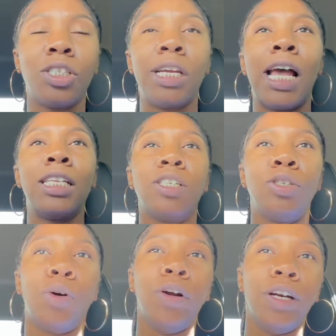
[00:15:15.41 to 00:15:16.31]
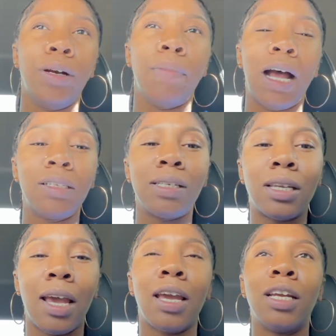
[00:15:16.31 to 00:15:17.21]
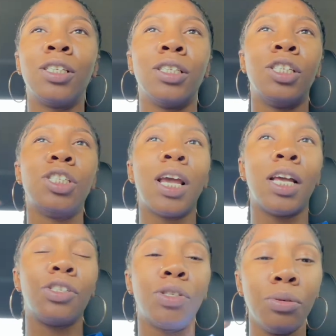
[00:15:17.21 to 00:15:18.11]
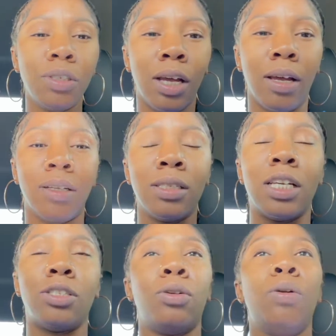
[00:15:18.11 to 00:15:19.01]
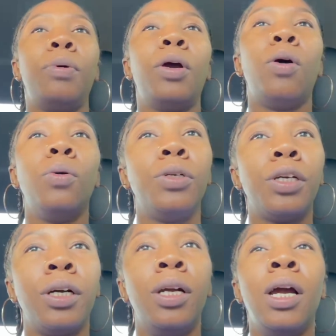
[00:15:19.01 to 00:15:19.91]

She has a daughter Mazi's age, and then she has two sons that's a little bit older,